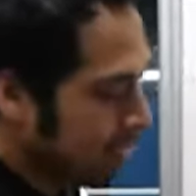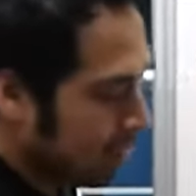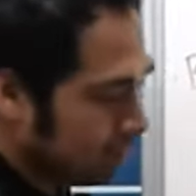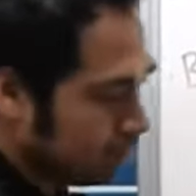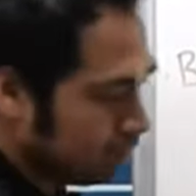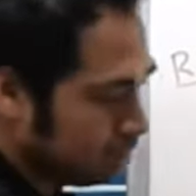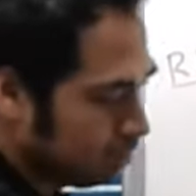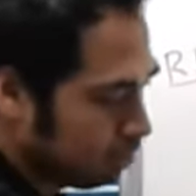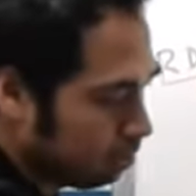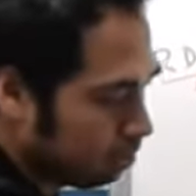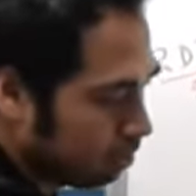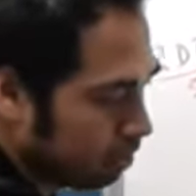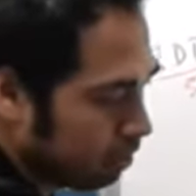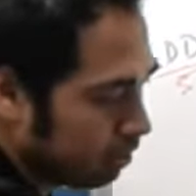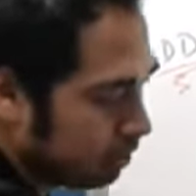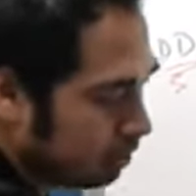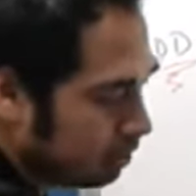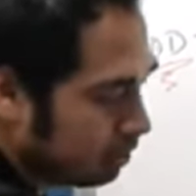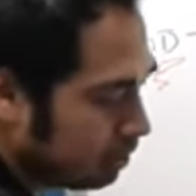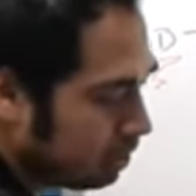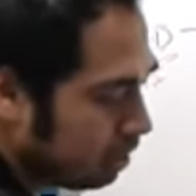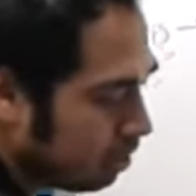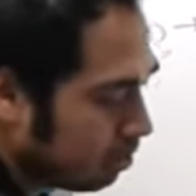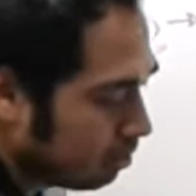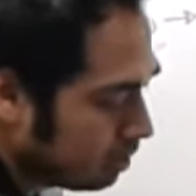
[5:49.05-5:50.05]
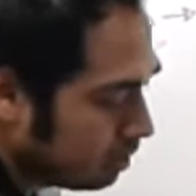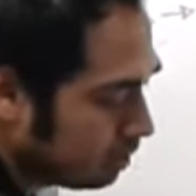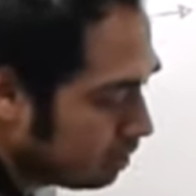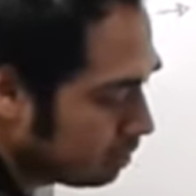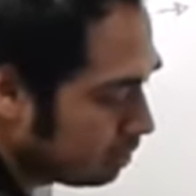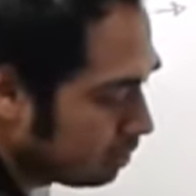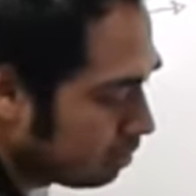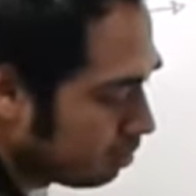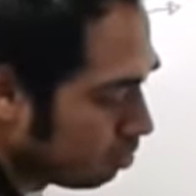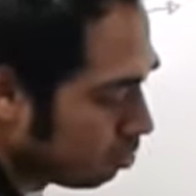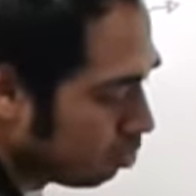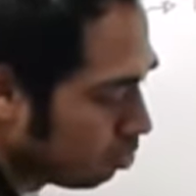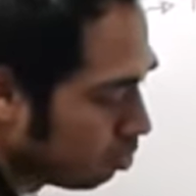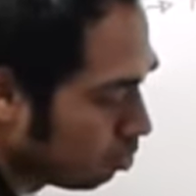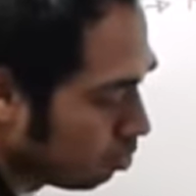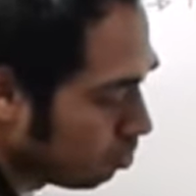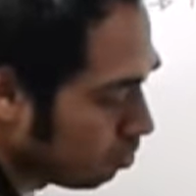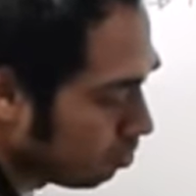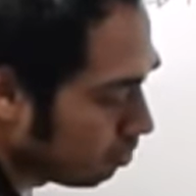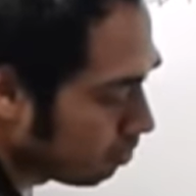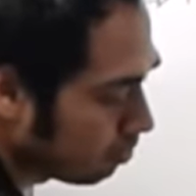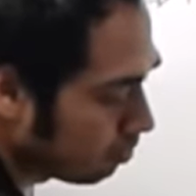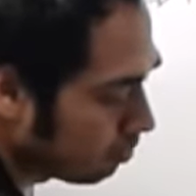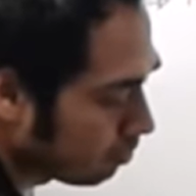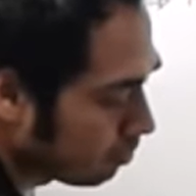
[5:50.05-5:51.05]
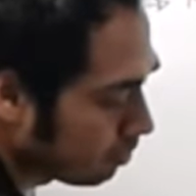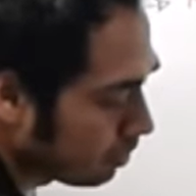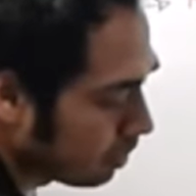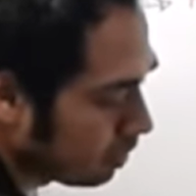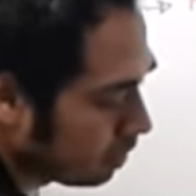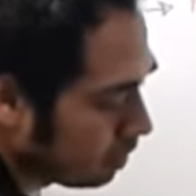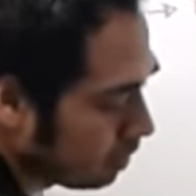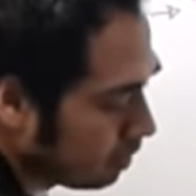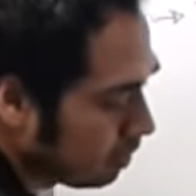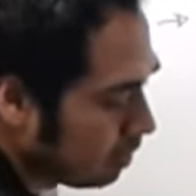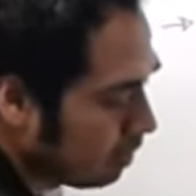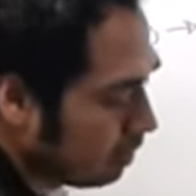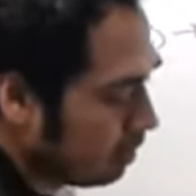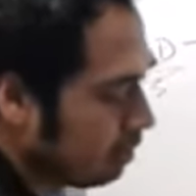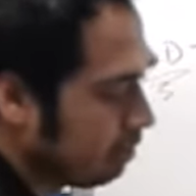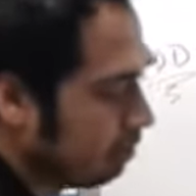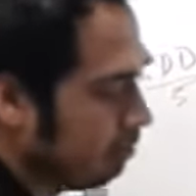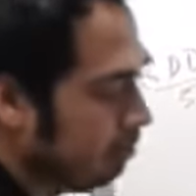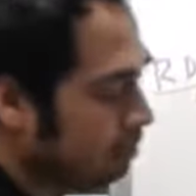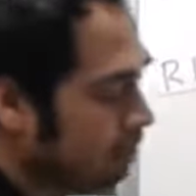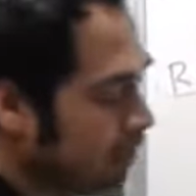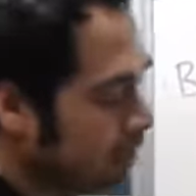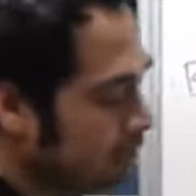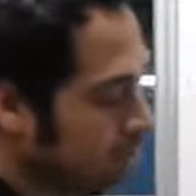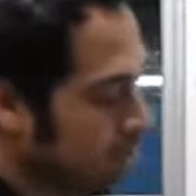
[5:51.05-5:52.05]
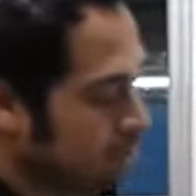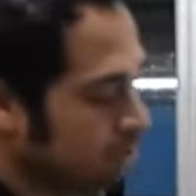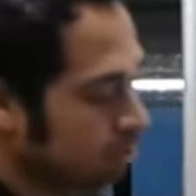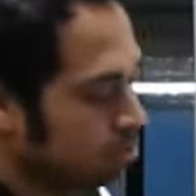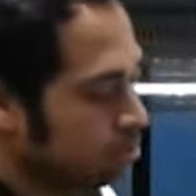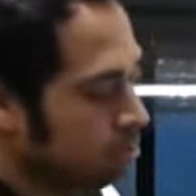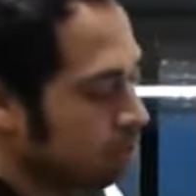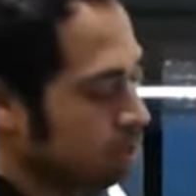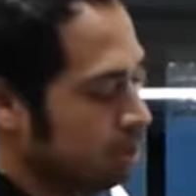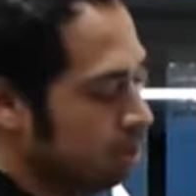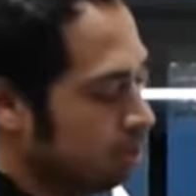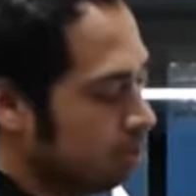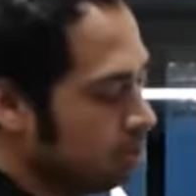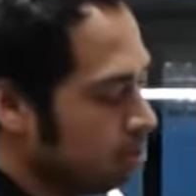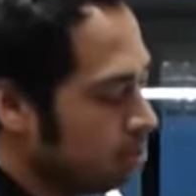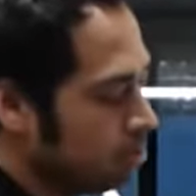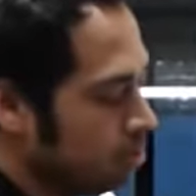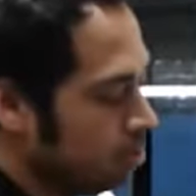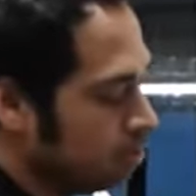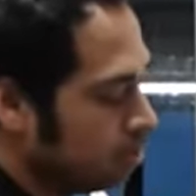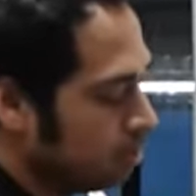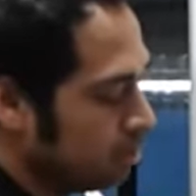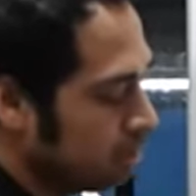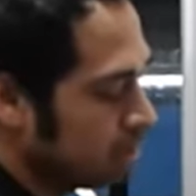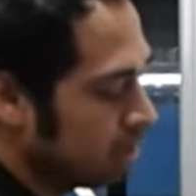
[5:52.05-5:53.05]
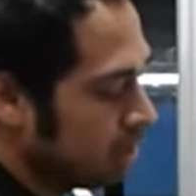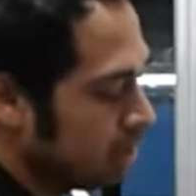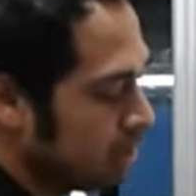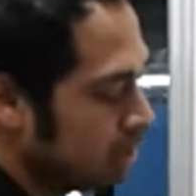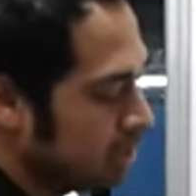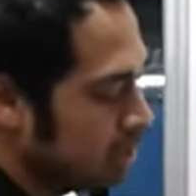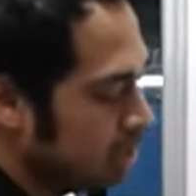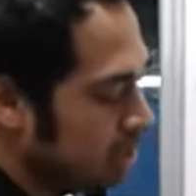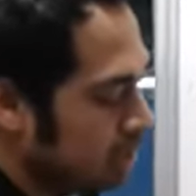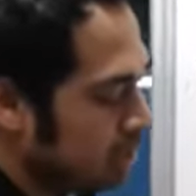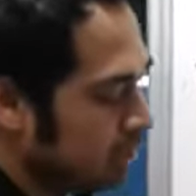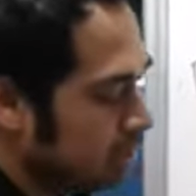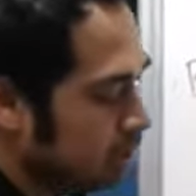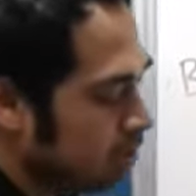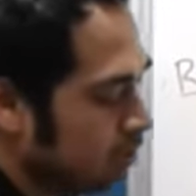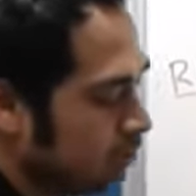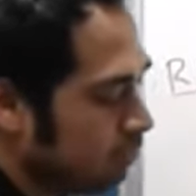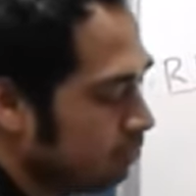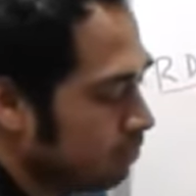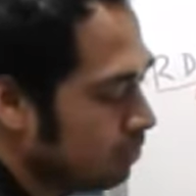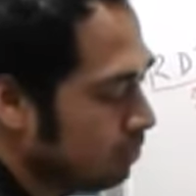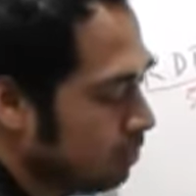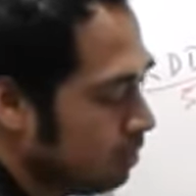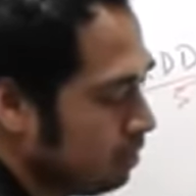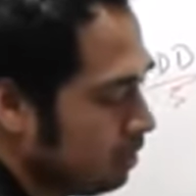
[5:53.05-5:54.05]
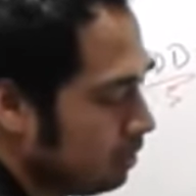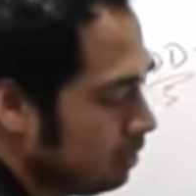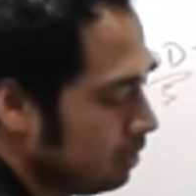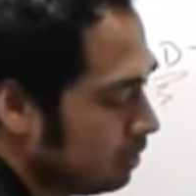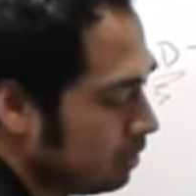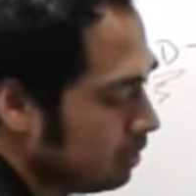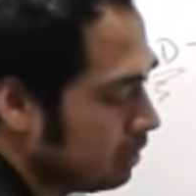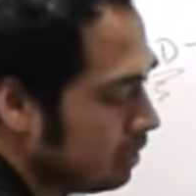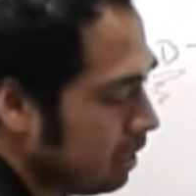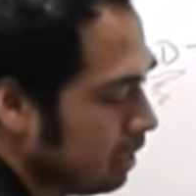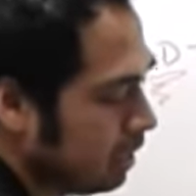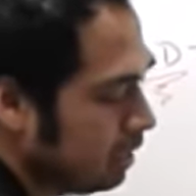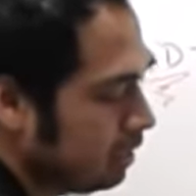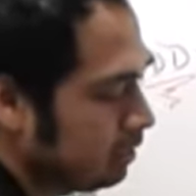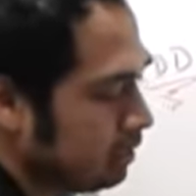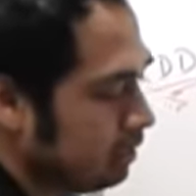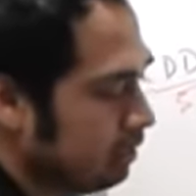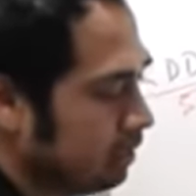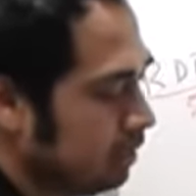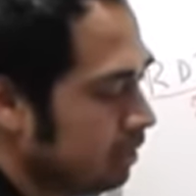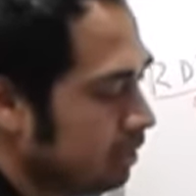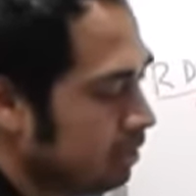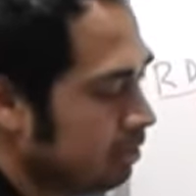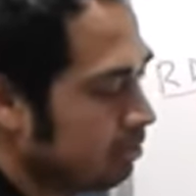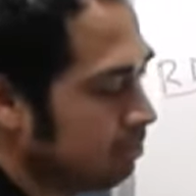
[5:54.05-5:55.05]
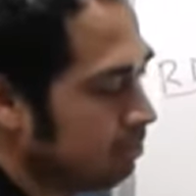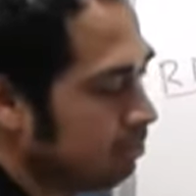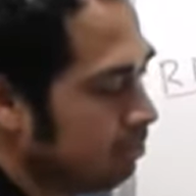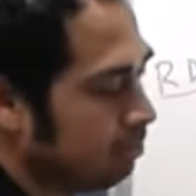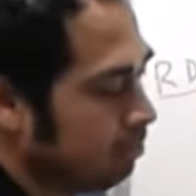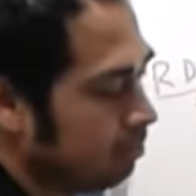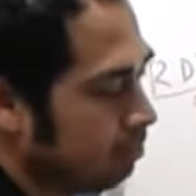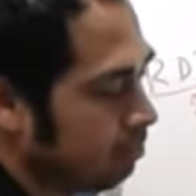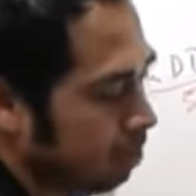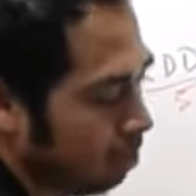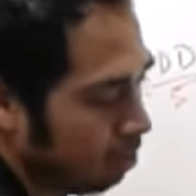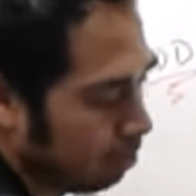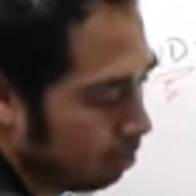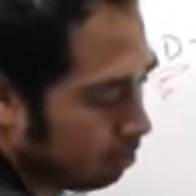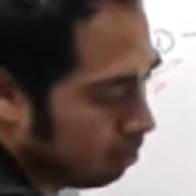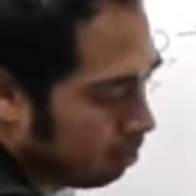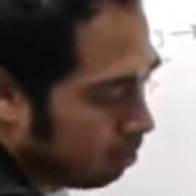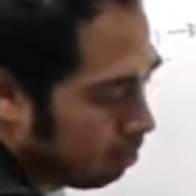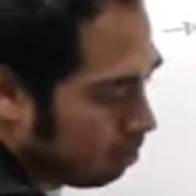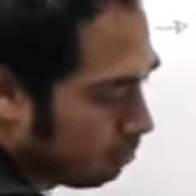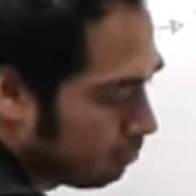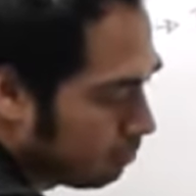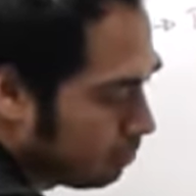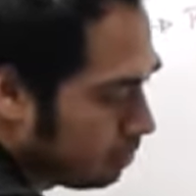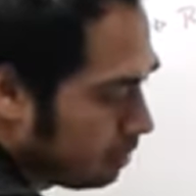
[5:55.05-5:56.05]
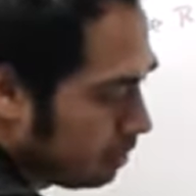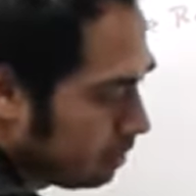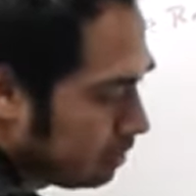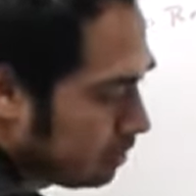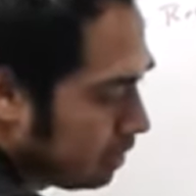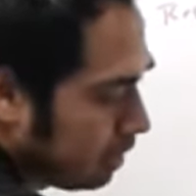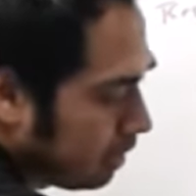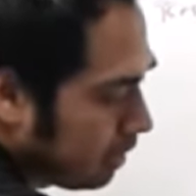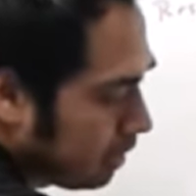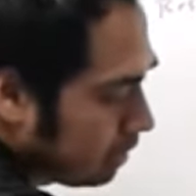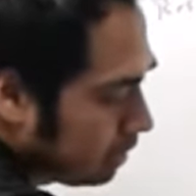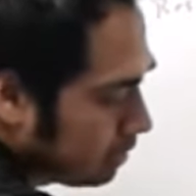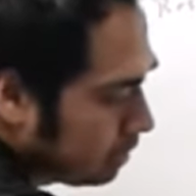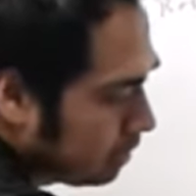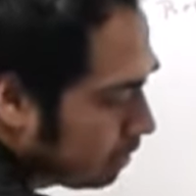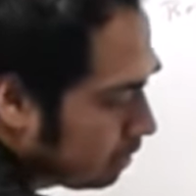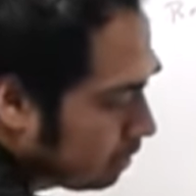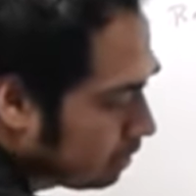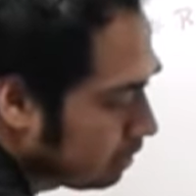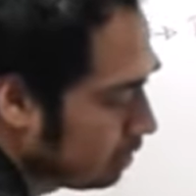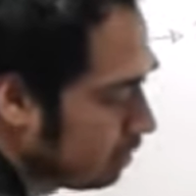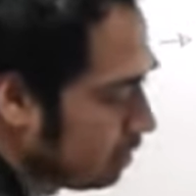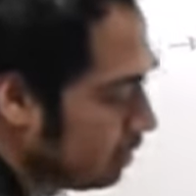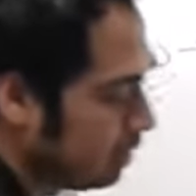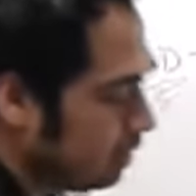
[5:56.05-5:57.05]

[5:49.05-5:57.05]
So the result is 2, because we are not taking care of this data set, but of this data set.